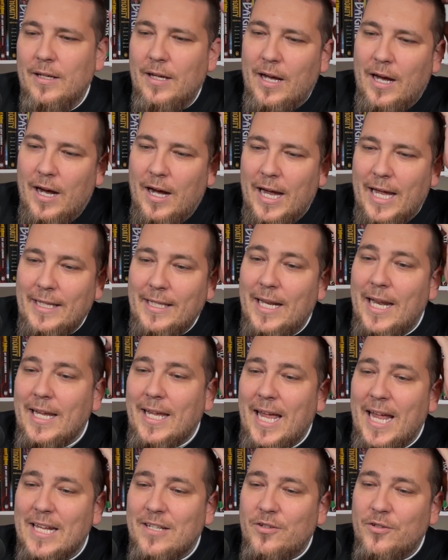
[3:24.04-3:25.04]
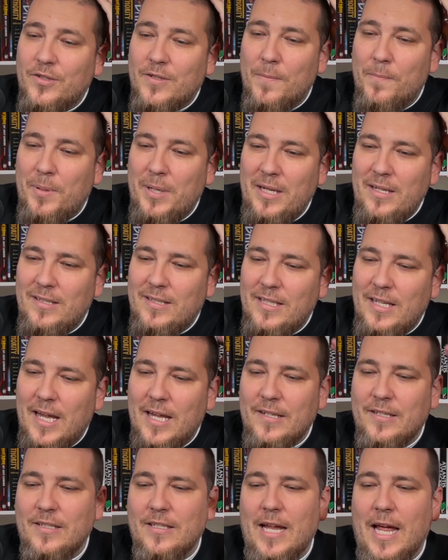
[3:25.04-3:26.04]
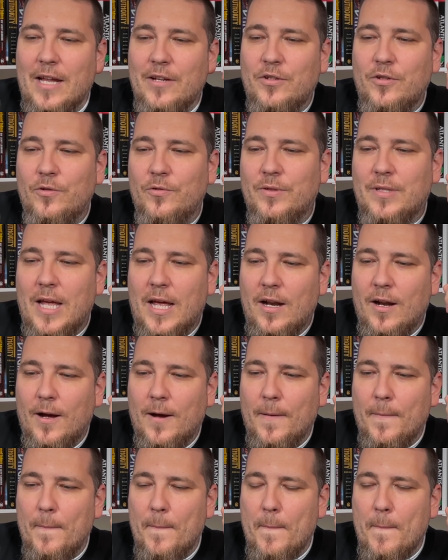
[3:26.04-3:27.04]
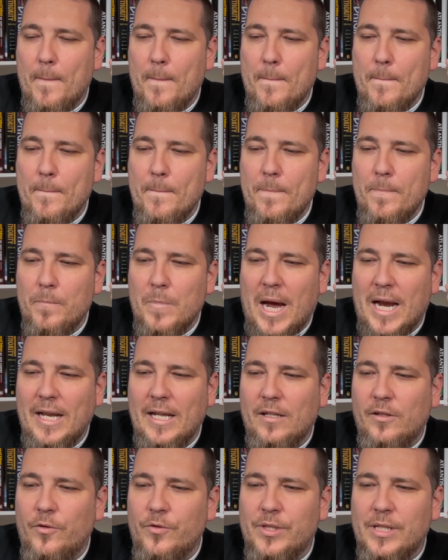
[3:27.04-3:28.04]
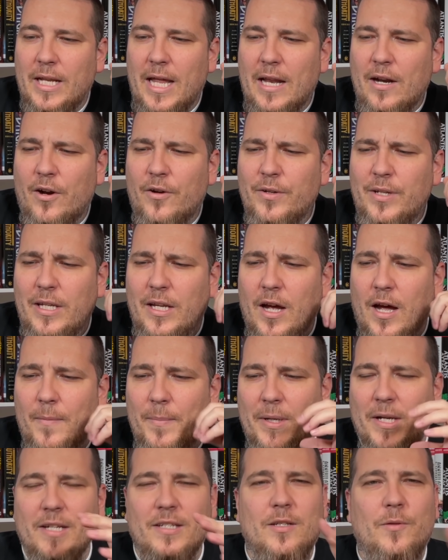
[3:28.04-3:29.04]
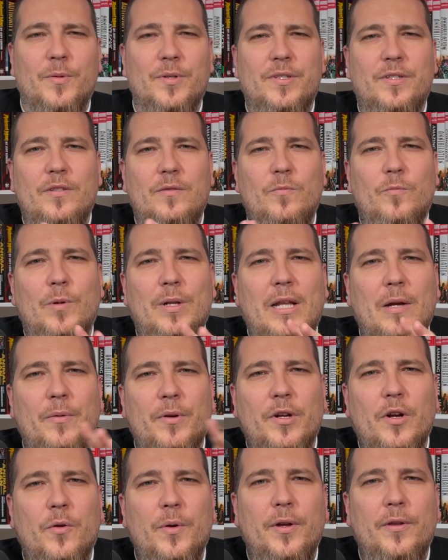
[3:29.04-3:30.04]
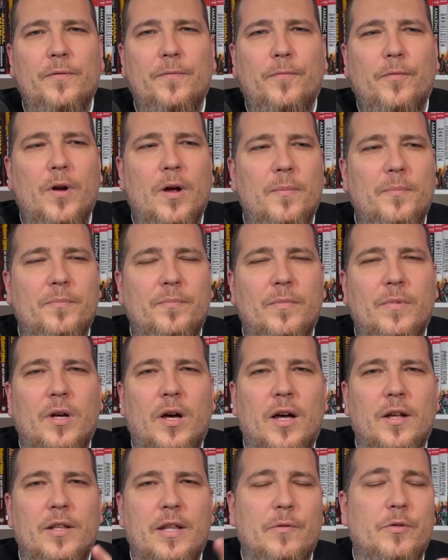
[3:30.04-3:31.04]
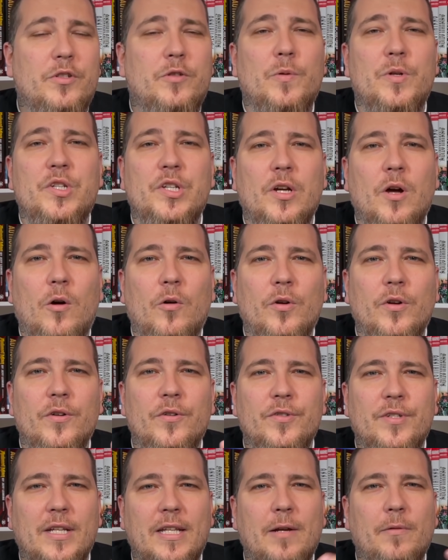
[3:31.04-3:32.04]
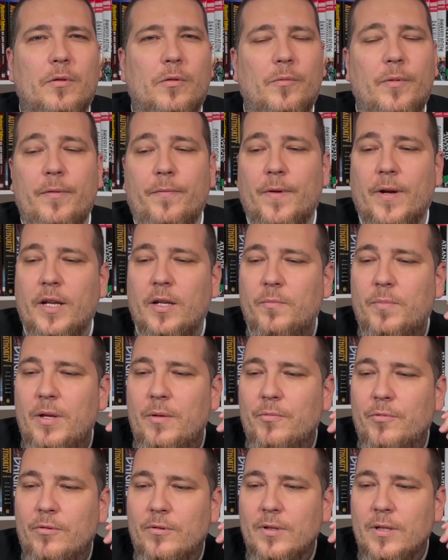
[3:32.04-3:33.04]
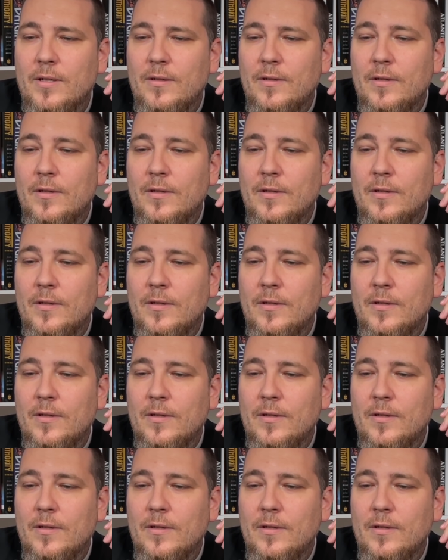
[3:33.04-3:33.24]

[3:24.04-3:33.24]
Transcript: Uh, and then I canceled some P C S statues that um, I didn't lose an N R D on, because it was when they were going from, uh, they were switching owners and they were refunding people.